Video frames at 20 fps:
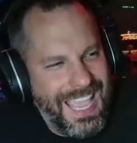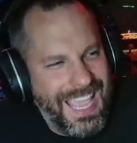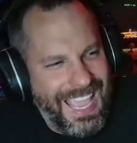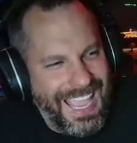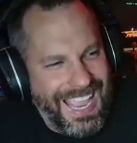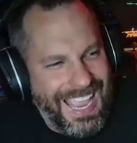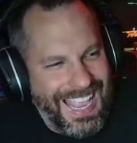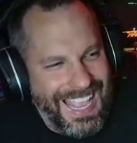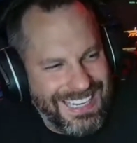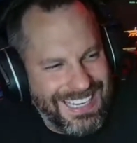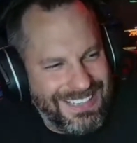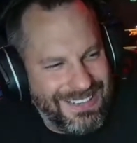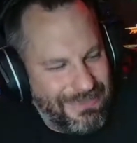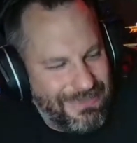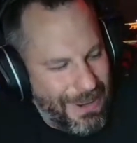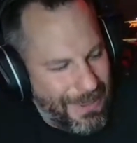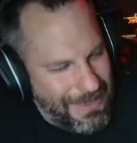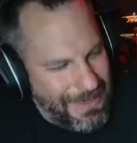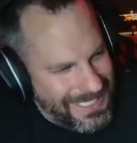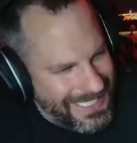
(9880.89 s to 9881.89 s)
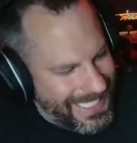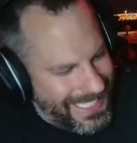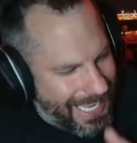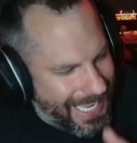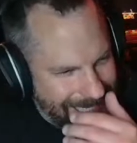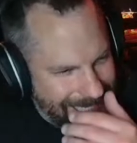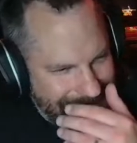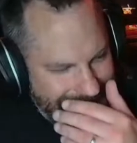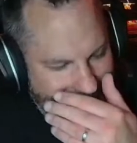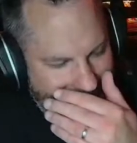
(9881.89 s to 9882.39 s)
And what was the
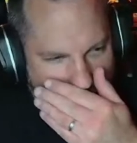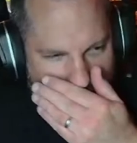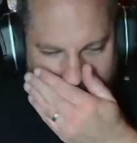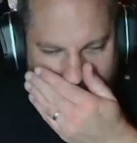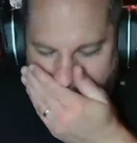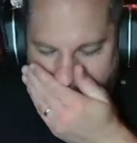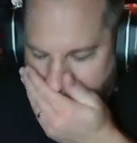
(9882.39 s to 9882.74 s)
guy's name?